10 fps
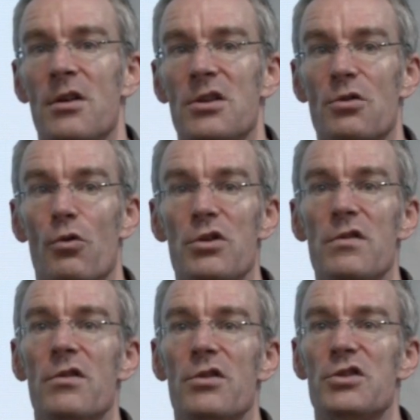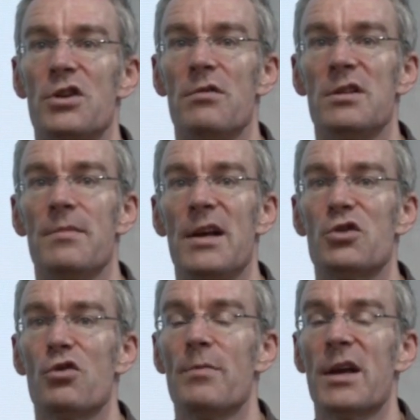So all you've got to do is make
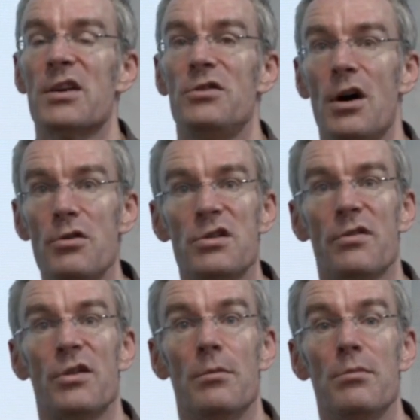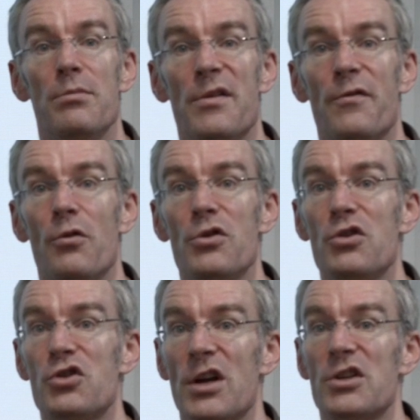sure you make a note of them before you
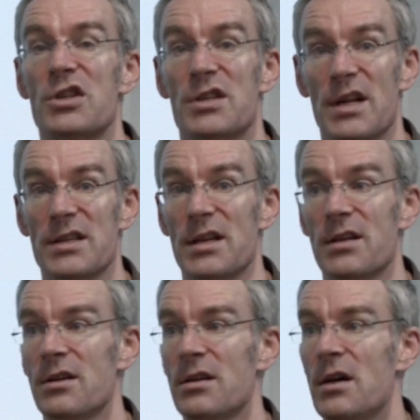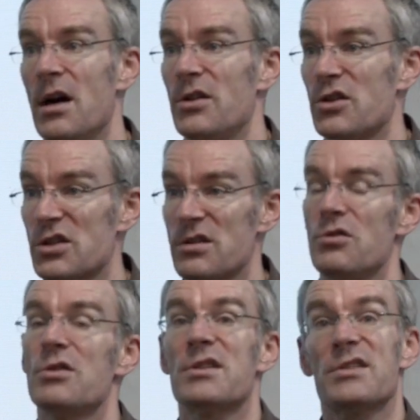change to static, and just
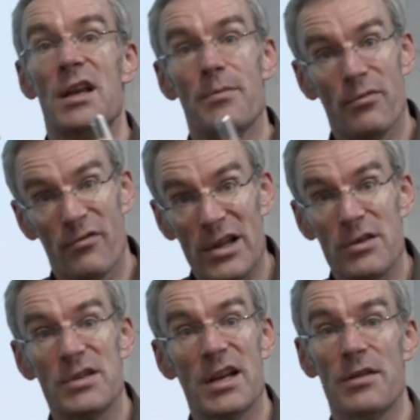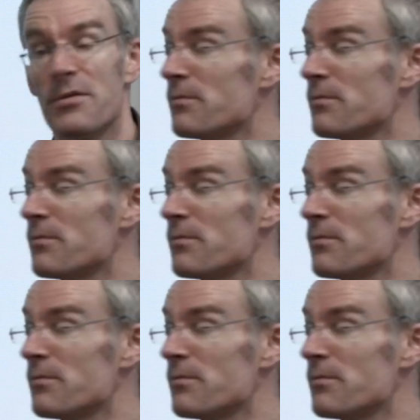use the same values again.